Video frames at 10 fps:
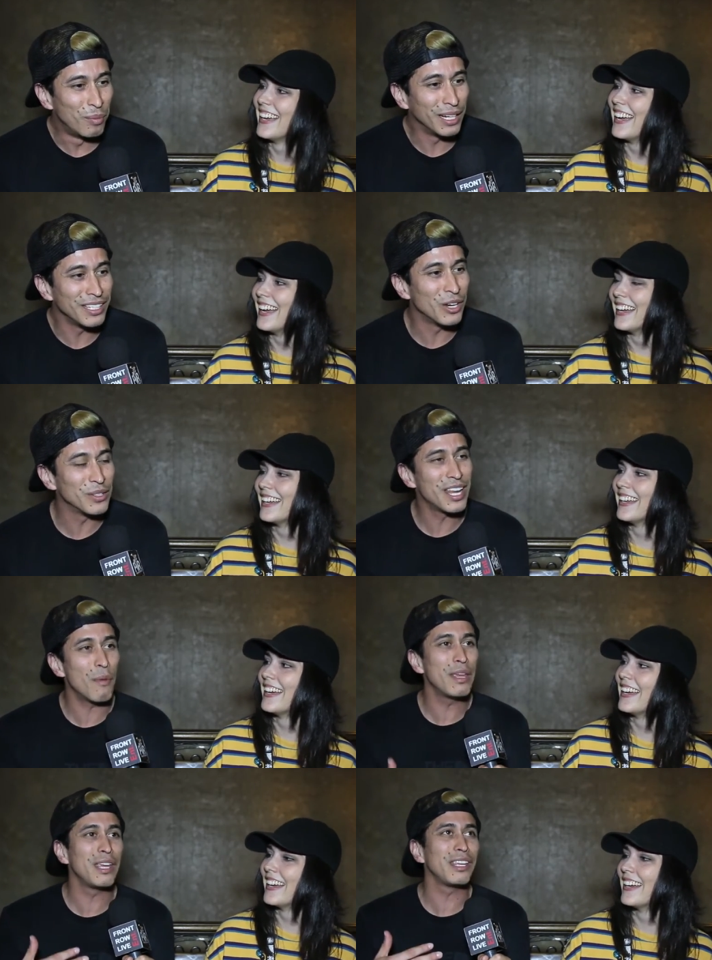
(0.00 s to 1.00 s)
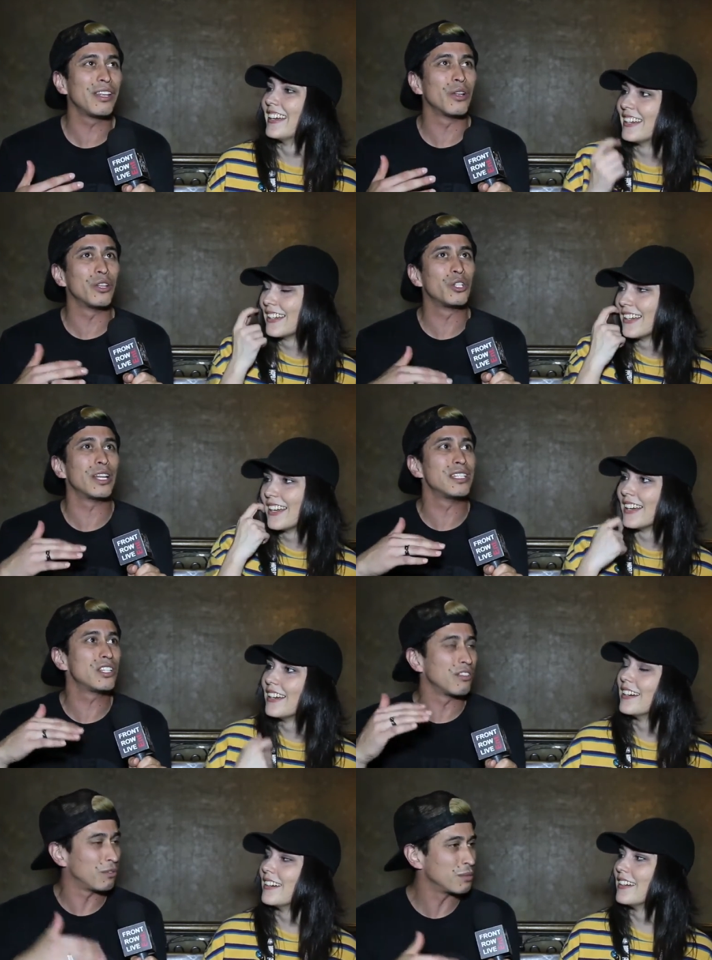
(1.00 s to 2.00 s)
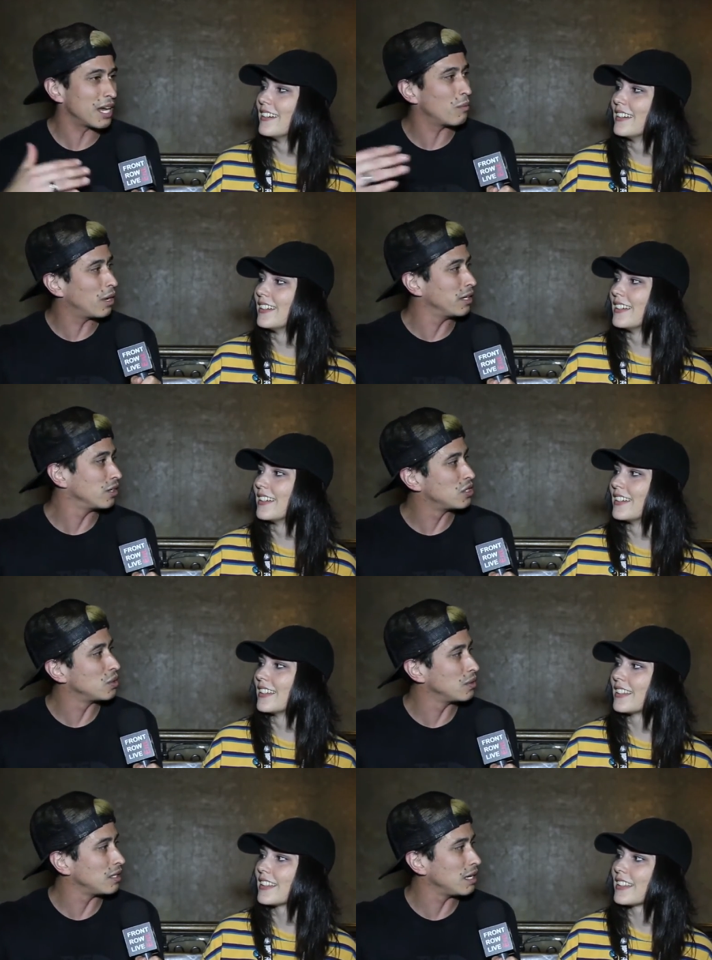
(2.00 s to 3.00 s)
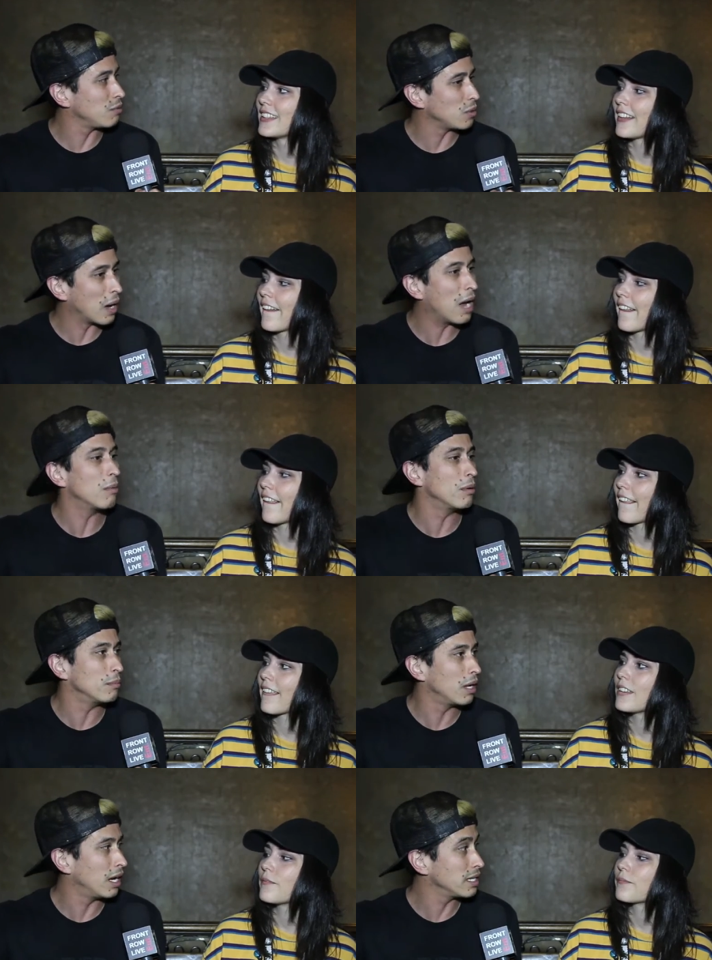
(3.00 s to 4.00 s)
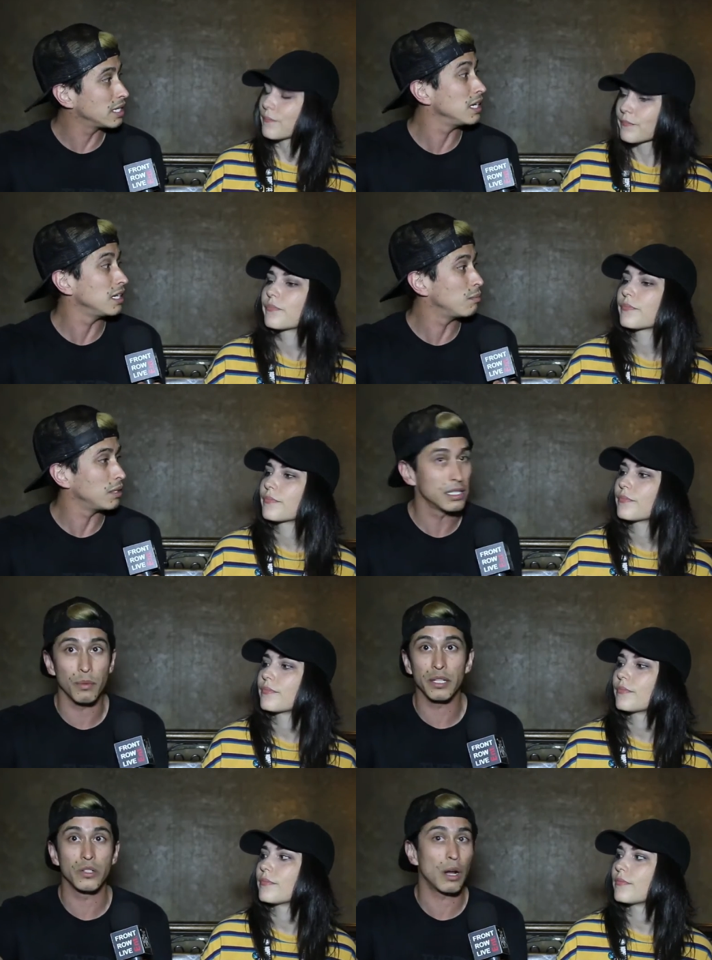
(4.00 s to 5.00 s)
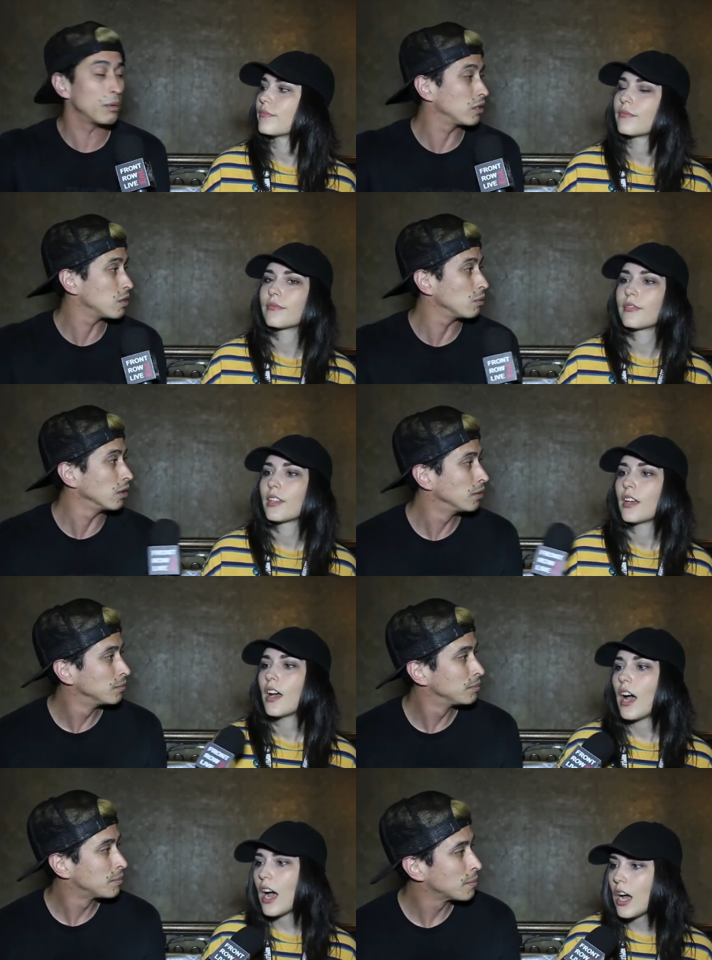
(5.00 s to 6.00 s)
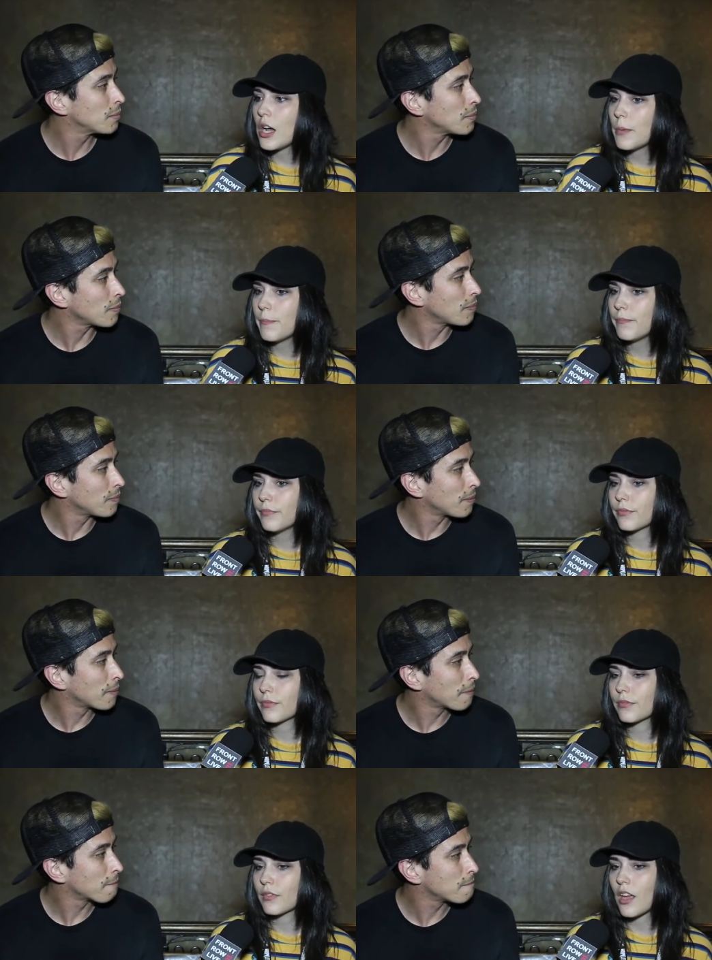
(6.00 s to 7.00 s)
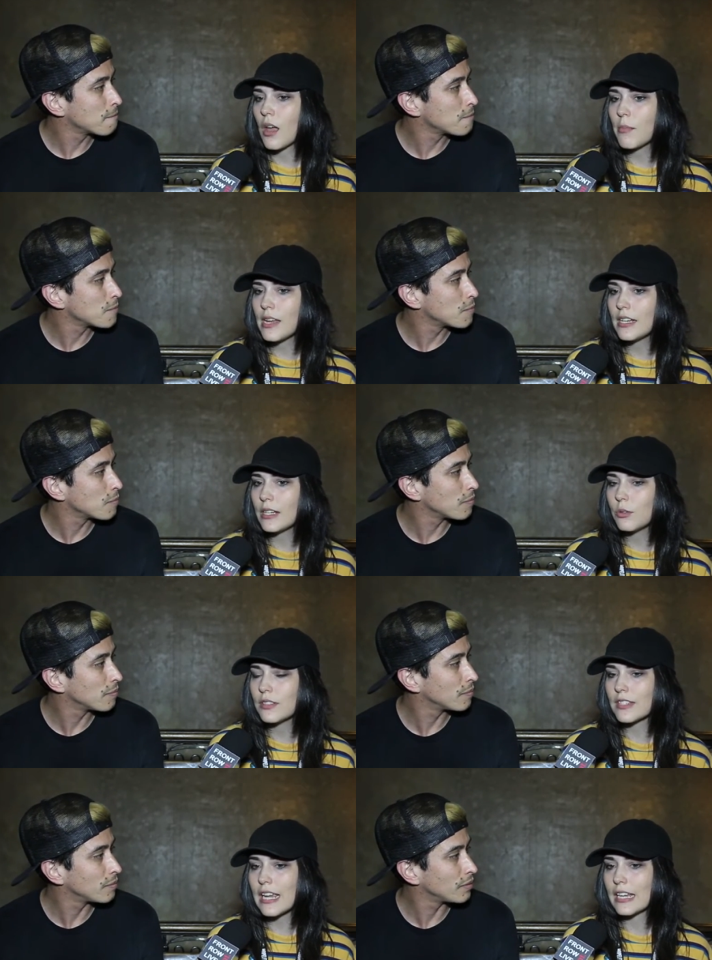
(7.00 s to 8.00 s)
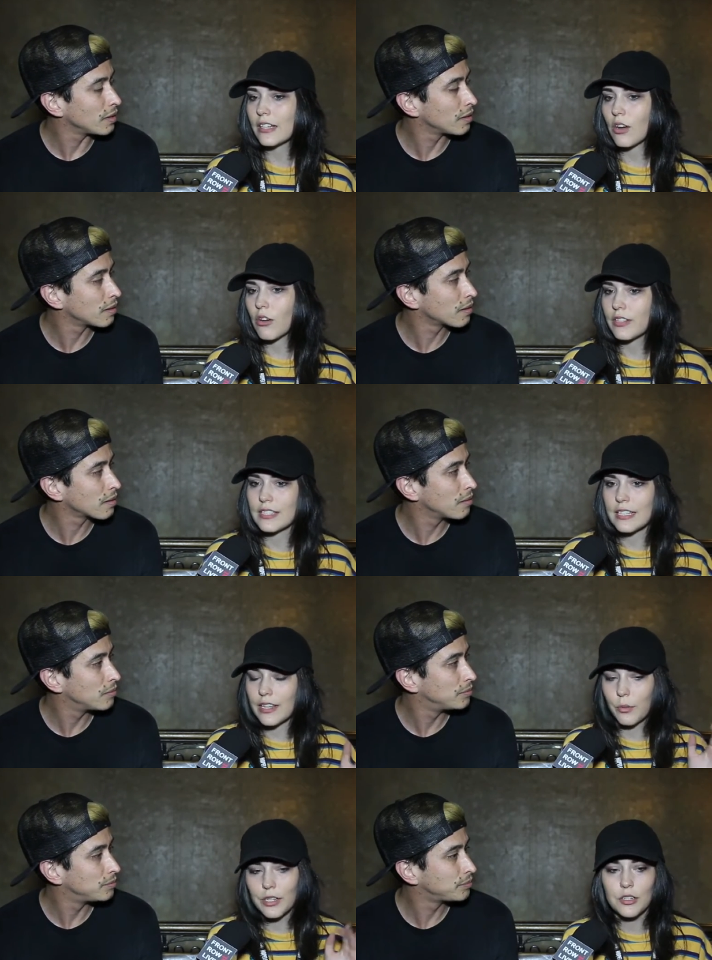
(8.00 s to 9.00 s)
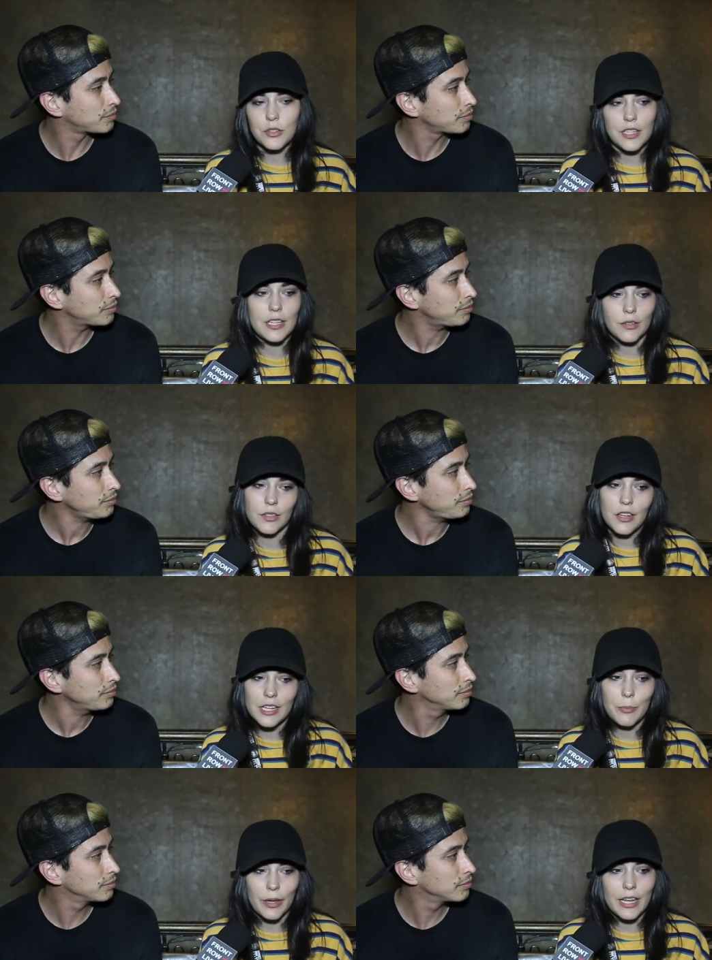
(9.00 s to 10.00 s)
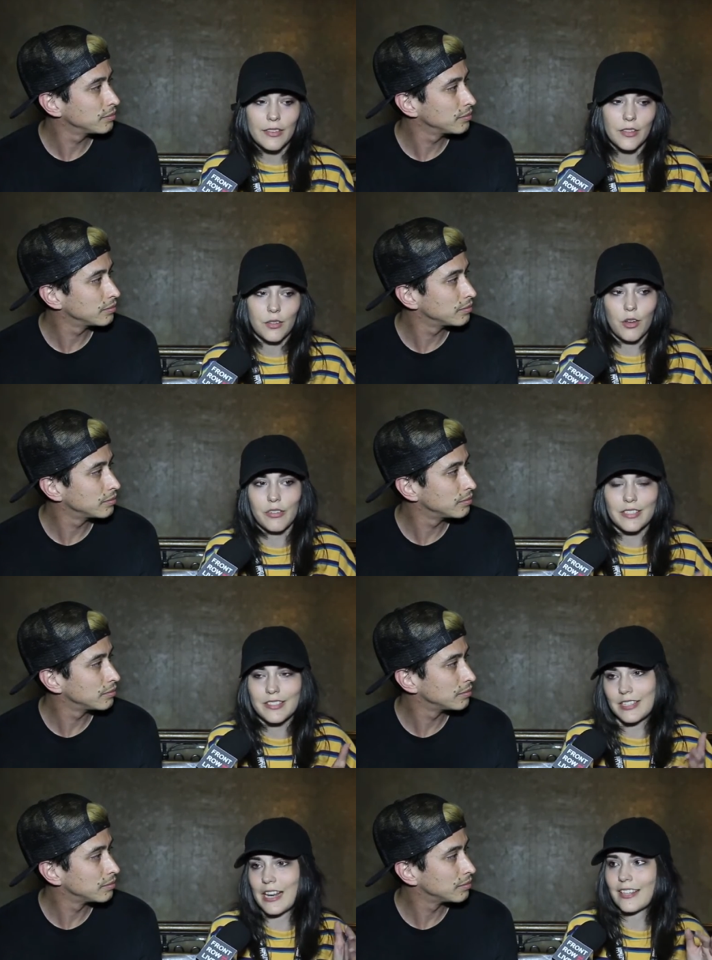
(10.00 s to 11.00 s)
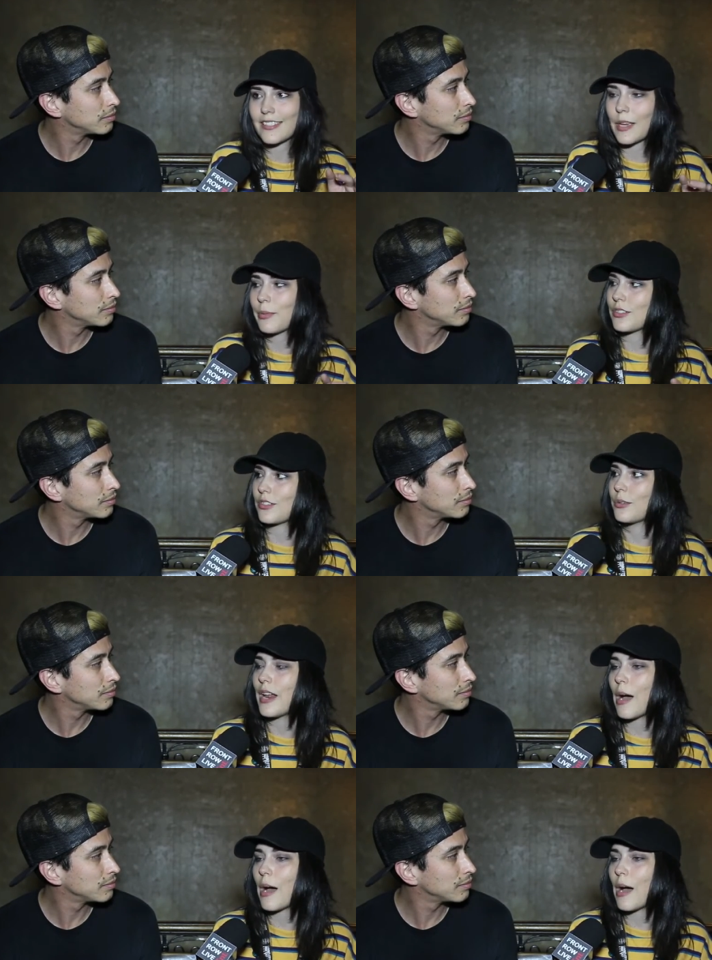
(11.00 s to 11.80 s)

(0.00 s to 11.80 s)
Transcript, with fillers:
Speaker 1: but you know, tell me, you know, the transition from Sidewinder to the debut album, uh, Skinny Dipping, that's about to drop in October.
Speaker 2: Um, I mean, it was like obviously like when you do the an EP, the obvious next step is to do an